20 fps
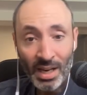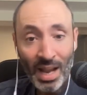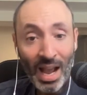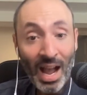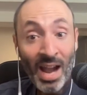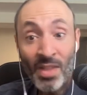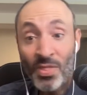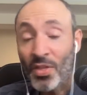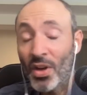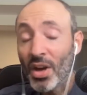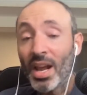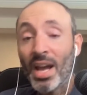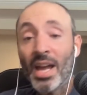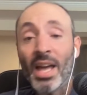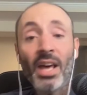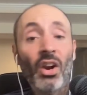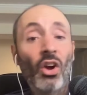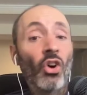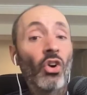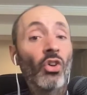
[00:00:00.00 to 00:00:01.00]
I thought I
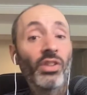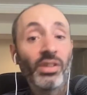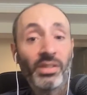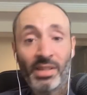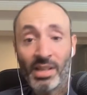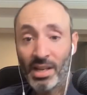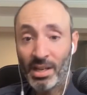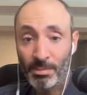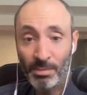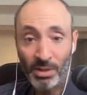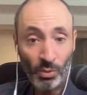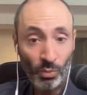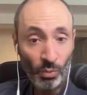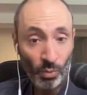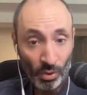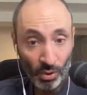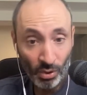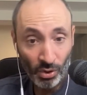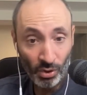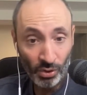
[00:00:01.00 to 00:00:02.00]
had all the time in the
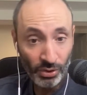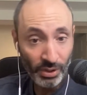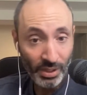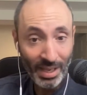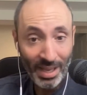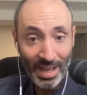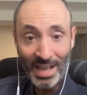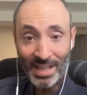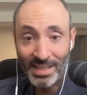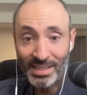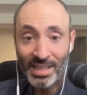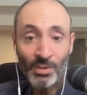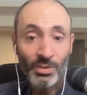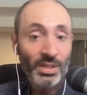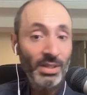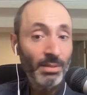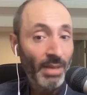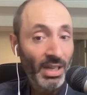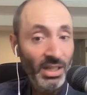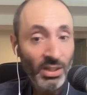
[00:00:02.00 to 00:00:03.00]
world as I was
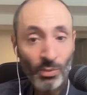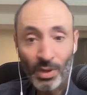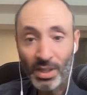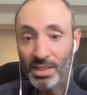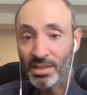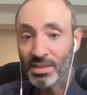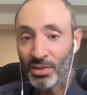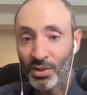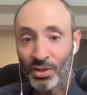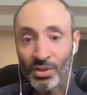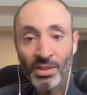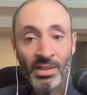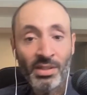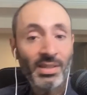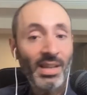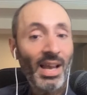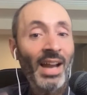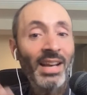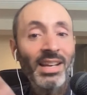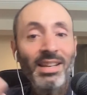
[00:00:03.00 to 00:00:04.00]
in my 20s and 30s.
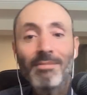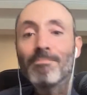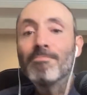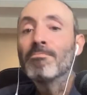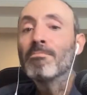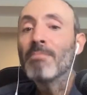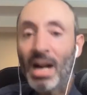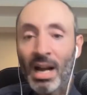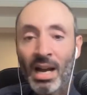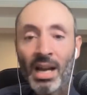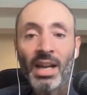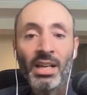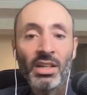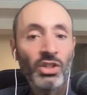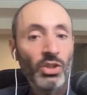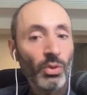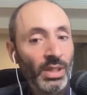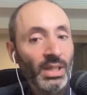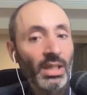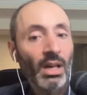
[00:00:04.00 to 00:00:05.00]
I didn't mind
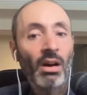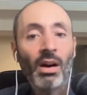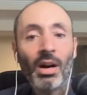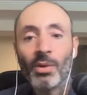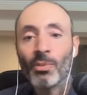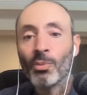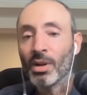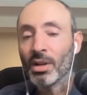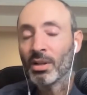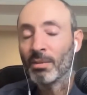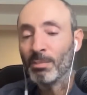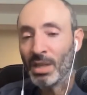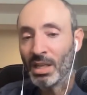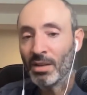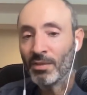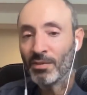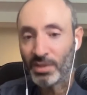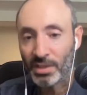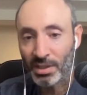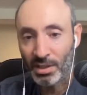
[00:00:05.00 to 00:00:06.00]
doing the hard work of being a
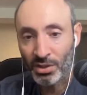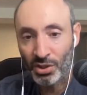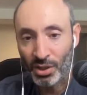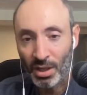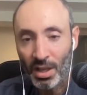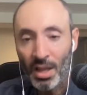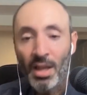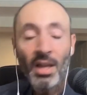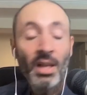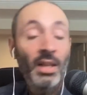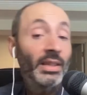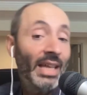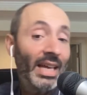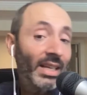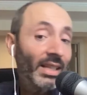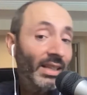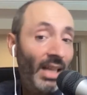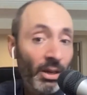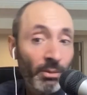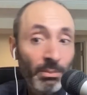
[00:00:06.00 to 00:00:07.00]
physician. That
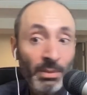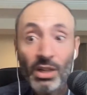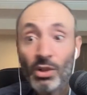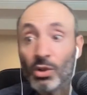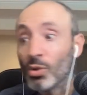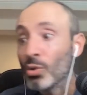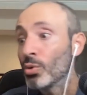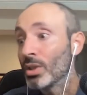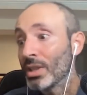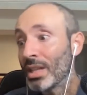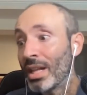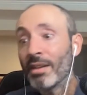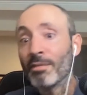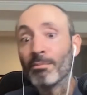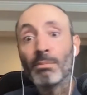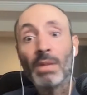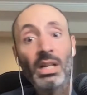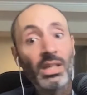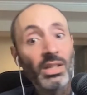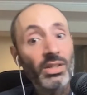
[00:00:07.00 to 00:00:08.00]
allowed me to accrue a lot of
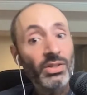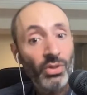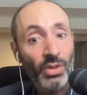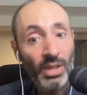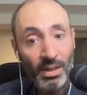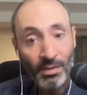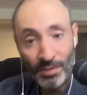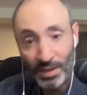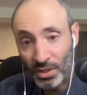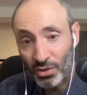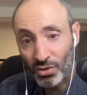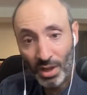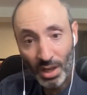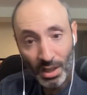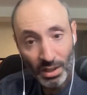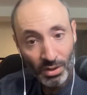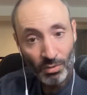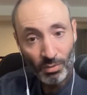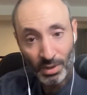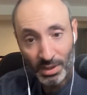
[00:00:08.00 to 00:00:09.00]
money so that eventually I
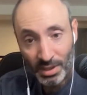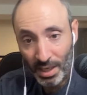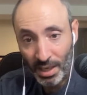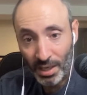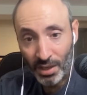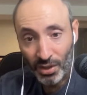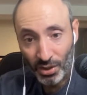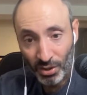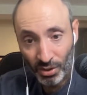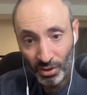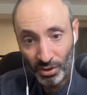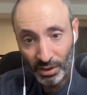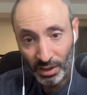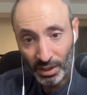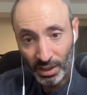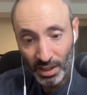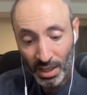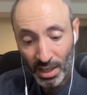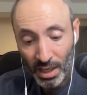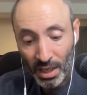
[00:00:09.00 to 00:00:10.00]
could retire early.